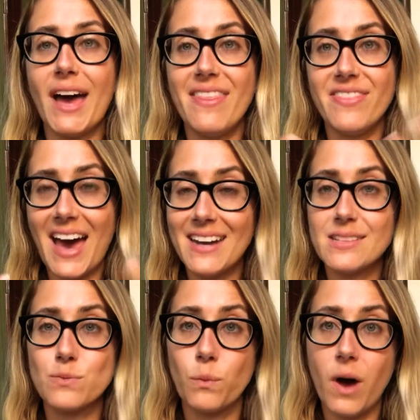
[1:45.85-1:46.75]
and that
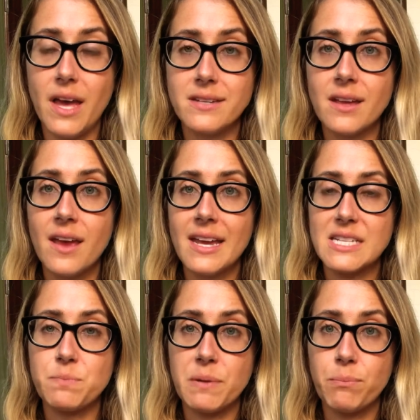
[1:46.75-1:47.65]
is what
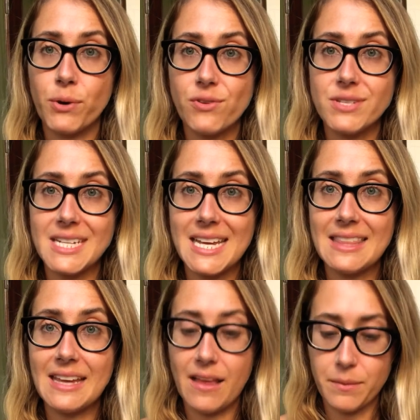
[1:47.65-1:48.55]
has been birthed in
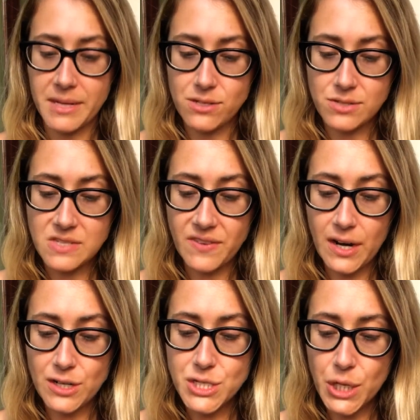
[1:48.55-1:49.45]
the elemental
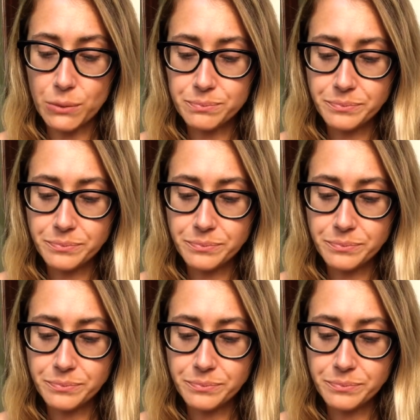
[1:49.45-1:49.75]
sphere. So